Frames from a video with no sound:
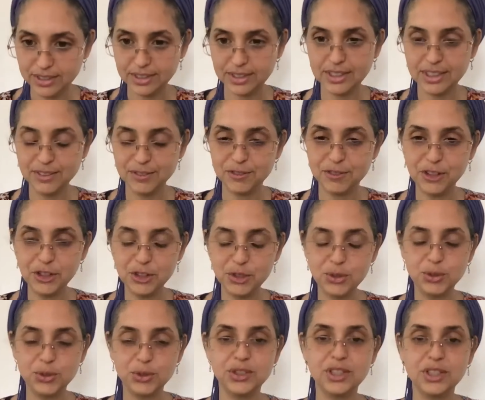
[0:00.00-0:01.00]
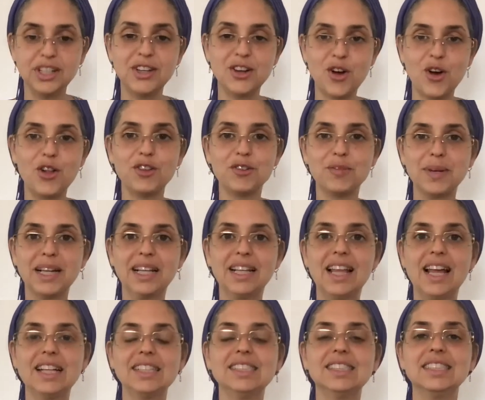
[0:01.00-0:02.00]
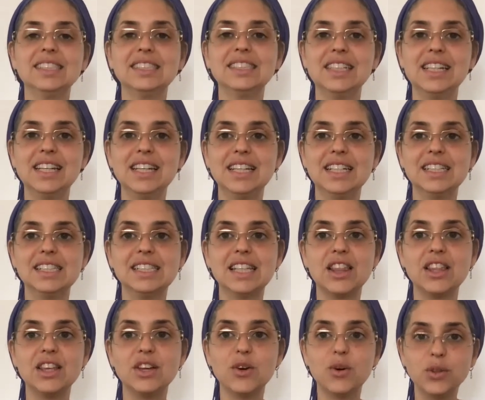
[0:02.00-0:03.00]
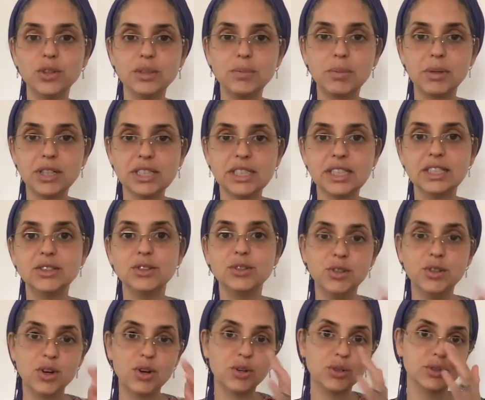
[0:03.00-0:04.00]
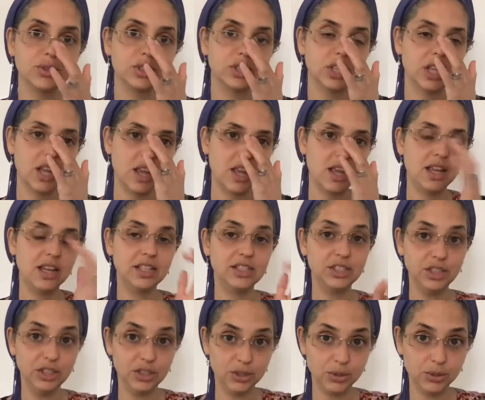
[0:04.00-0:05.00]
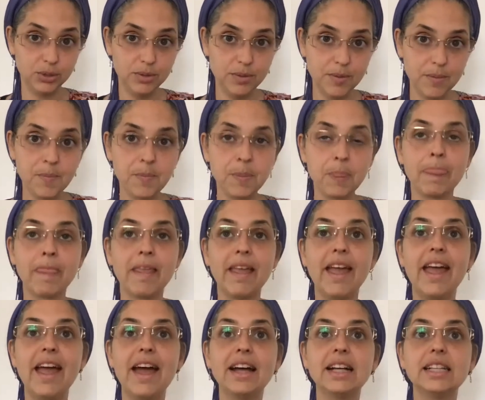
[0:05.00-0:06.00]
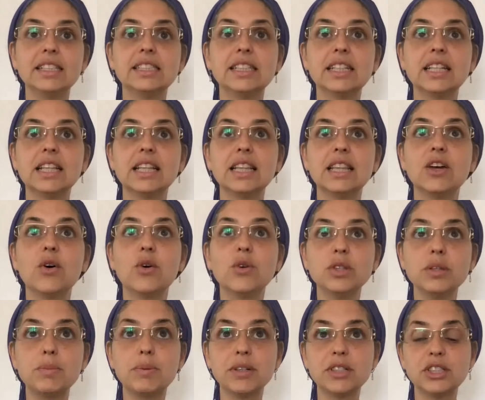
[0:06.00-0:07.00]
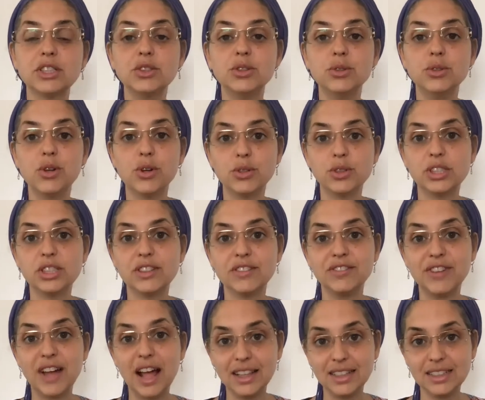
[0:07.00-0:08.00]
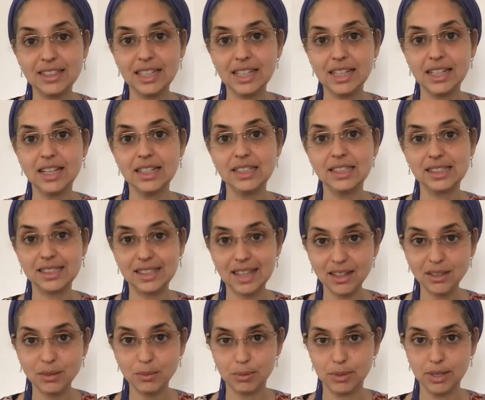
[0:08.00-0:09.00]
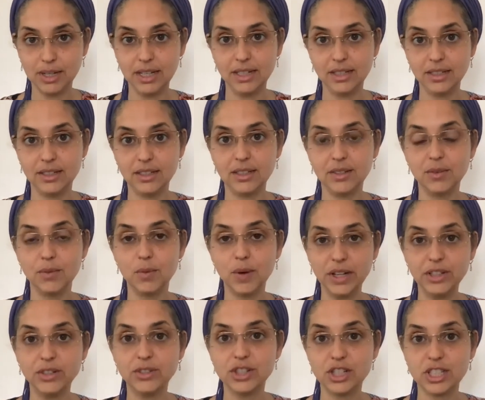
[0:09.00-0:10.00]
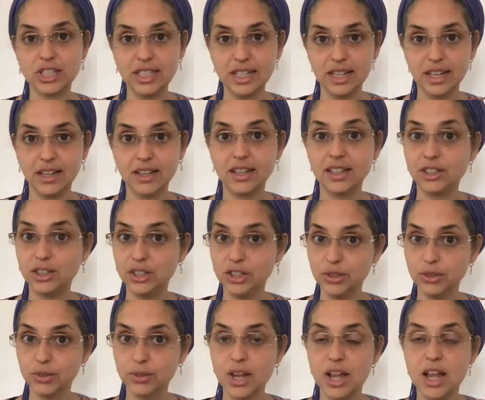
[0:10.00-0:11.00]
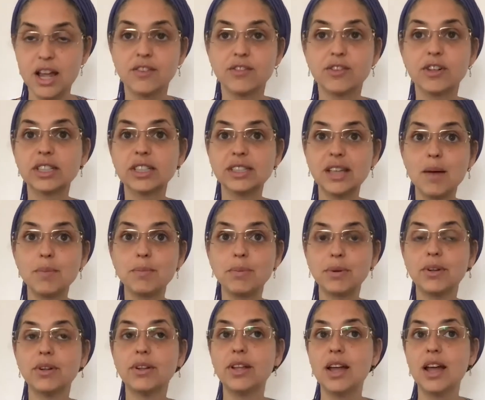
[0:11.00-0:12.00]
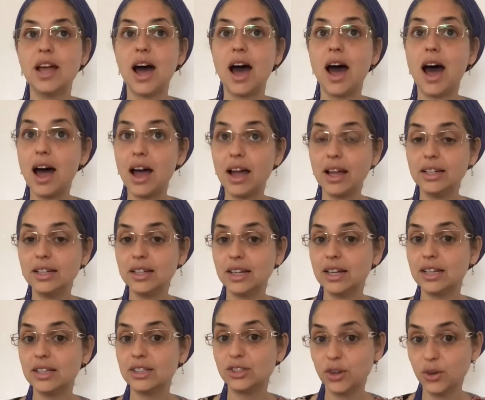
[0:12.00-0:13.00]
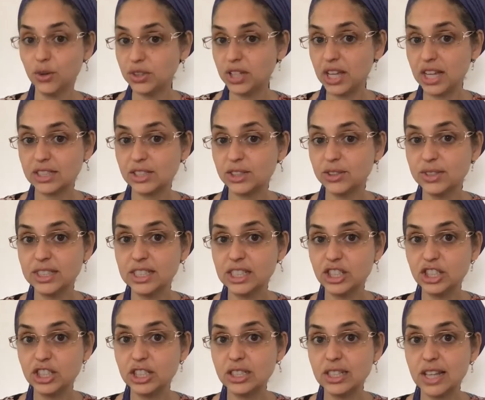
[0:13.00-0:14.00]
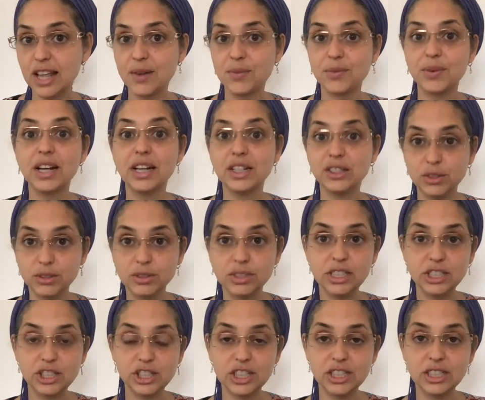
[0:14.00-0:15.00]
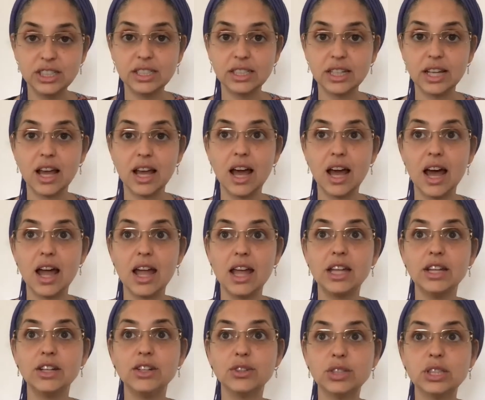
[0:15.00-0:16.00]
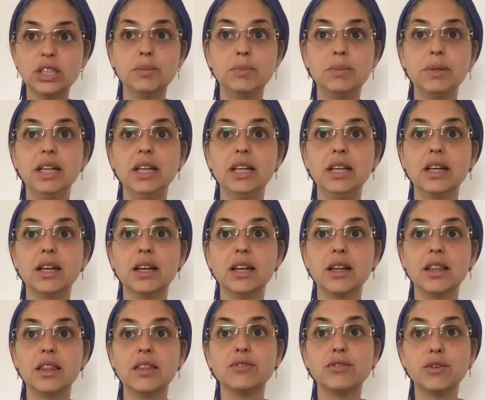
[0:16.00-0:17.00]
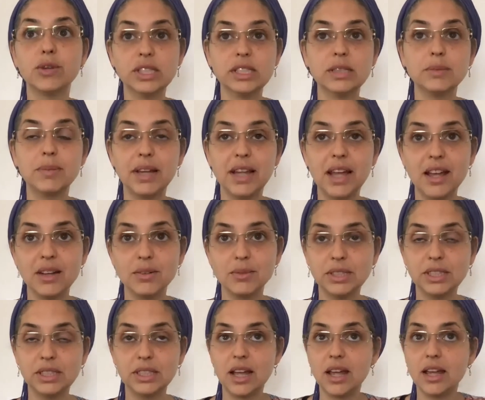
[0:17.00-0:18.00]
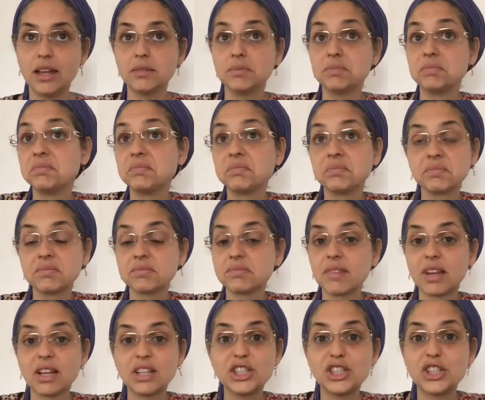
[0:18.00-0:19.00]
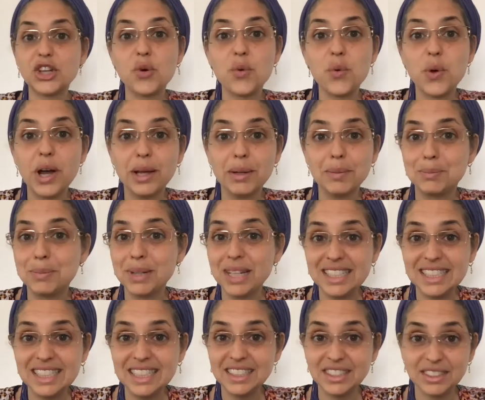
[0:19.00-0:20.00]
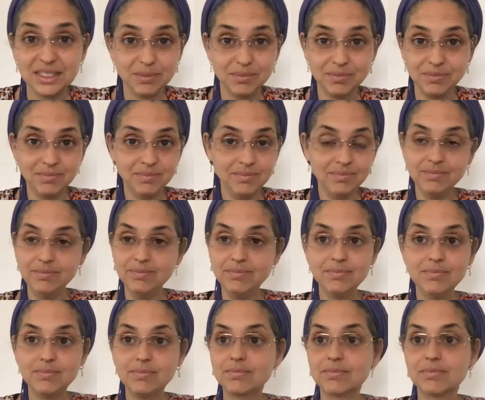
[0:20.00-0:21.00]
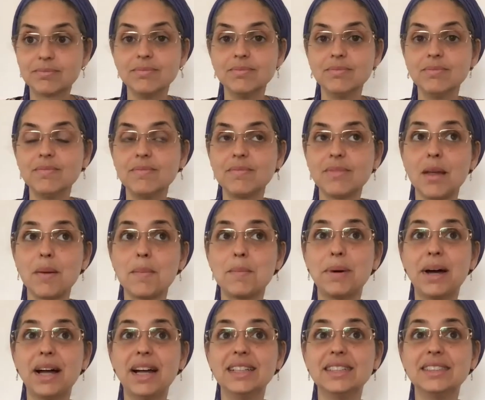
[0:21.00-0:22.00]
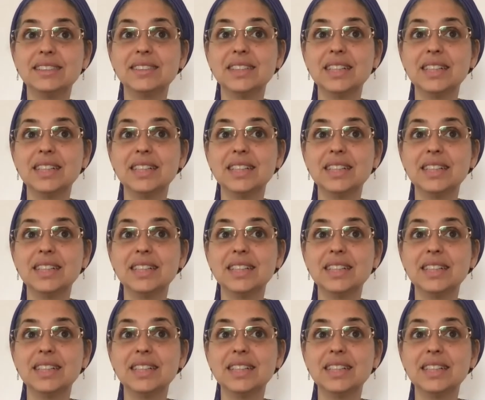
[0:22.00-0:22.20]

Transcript: infuse in all of my classes, is the only person who knows is you. And the only person who knows to validate and celebrate what you just did is you. For example, I don't like doing dishes. And when I do dishes, it used to be the voice in my head would say, so what, big deal. But